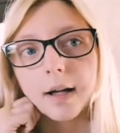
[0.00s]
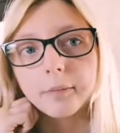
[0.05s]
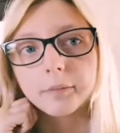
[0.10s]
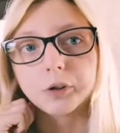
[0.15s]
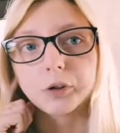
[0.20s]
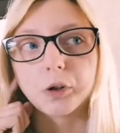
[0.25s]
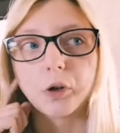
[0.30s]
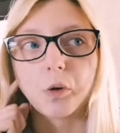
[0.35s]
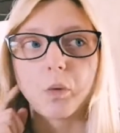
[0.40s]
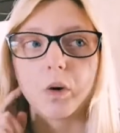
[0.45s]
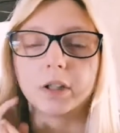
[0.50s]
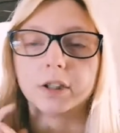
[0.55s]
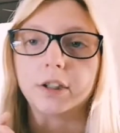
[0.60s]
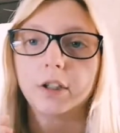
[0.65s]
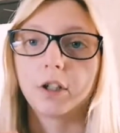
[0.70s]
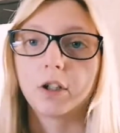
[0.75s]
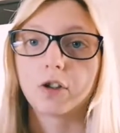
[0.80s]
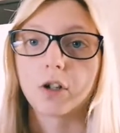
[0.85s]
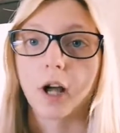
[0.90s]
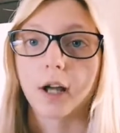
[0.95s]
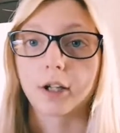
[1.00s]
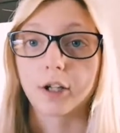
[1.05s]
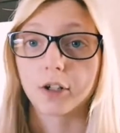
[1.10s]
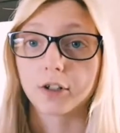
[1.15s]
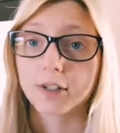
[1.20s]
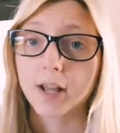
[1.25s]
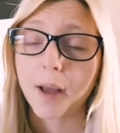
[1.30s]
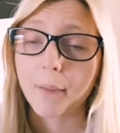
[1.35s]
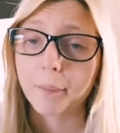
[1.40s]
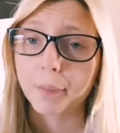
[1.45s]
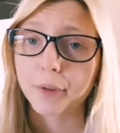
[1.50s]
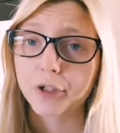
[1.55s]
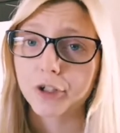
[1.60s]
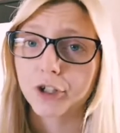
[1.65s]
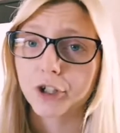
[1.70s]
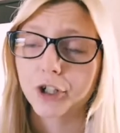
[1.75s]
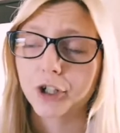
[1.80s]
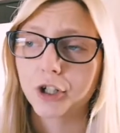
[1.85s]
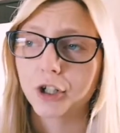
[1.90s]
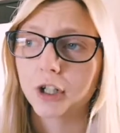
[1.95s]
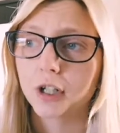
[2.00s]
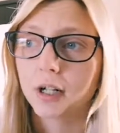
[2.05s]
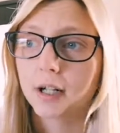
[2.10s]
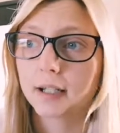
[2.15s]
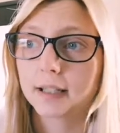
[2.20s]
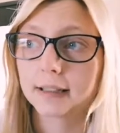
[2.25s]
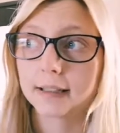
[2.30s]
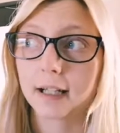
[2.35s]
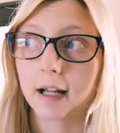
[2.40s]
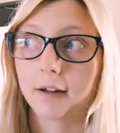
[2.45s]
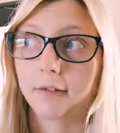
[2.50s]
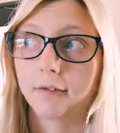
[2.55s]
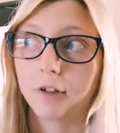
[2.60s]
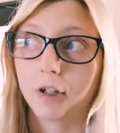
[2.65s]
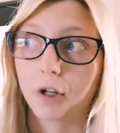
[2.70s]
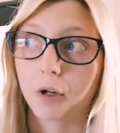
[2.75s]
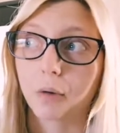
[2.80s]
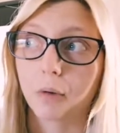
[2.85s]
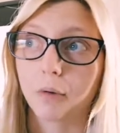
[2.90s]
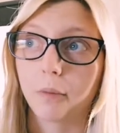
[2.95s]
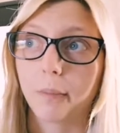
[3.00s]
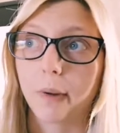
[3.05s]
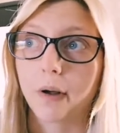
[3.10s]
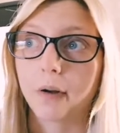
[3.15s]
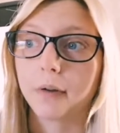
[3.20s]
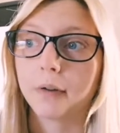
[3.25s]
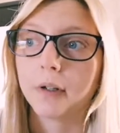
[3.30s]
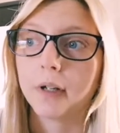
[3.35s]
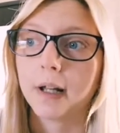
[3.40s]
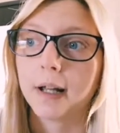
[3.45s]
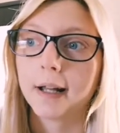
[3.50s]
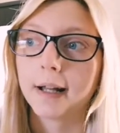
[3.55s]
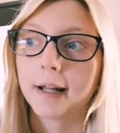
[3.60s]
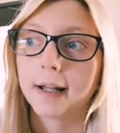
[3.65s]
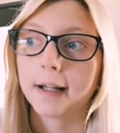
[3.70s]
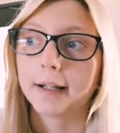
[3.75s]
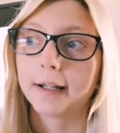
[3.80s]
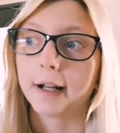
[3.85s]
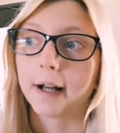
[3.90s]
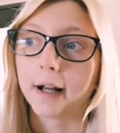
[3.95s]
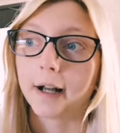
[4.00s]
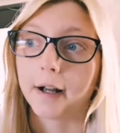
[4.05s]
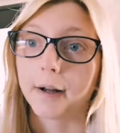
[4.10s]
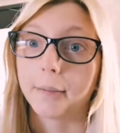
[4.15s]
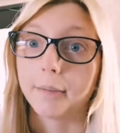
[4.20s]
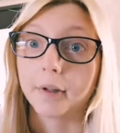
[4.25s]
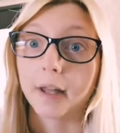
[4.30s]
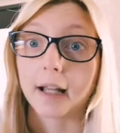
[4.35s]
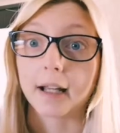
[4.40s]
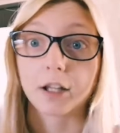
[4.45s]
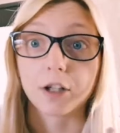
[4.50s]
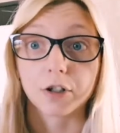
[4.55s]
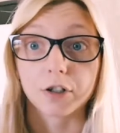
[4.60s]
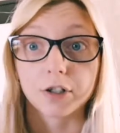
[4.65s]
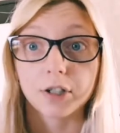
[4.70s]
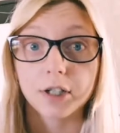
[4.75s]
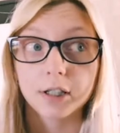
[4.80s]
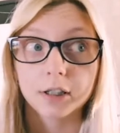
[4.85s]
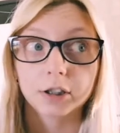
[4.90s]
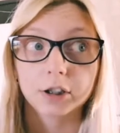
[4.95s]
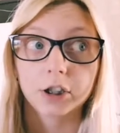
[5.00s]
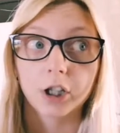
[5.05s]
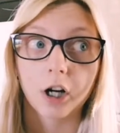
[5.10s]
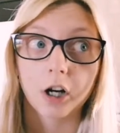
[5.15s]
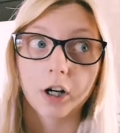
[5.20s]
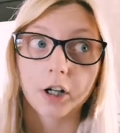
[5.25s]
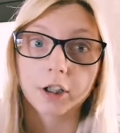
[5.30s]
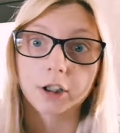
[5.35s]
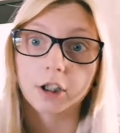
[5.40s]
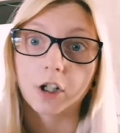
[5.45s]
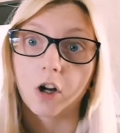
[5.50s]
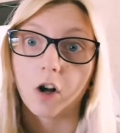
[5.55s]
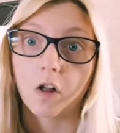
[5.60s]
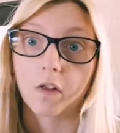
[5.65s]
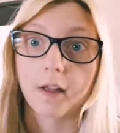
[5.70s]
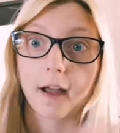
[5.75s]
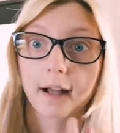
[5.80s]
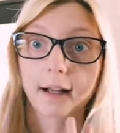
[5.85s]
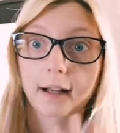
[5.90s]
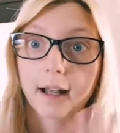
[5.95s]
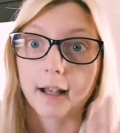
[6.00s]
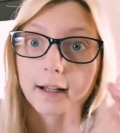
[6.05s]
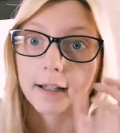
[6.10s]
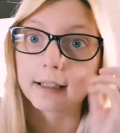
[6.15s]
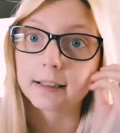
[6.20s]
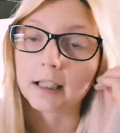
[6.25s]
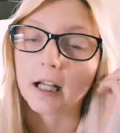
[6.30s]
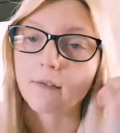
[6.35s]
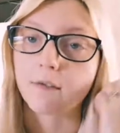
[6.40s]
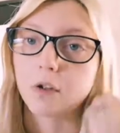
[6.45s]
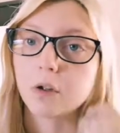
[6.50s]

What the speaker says: So it wants you to track your temperature, stuff, about like your discharge and all that kind of stuff.